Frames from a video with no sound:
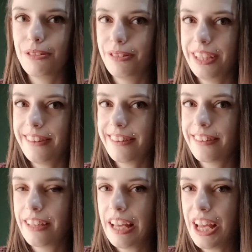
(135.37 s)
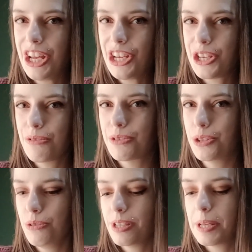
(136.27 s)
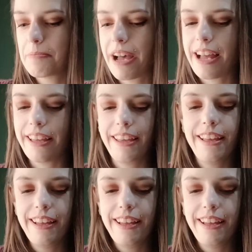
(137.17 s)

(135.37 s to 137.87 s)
to knit, she was using my